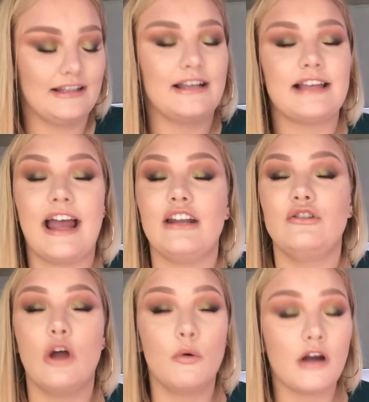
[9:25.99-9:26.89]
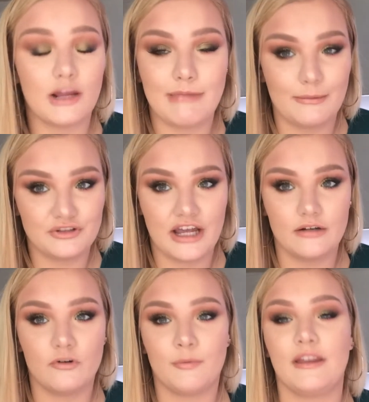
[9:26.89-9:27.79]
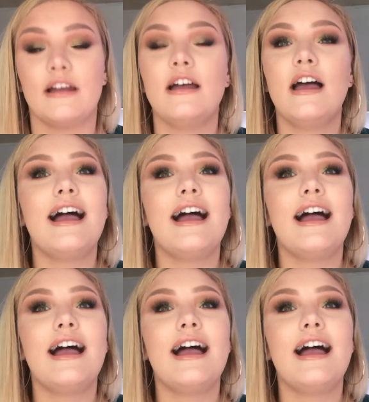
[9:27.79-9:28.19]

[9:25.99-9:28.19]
because I know Colourpop shadow formula.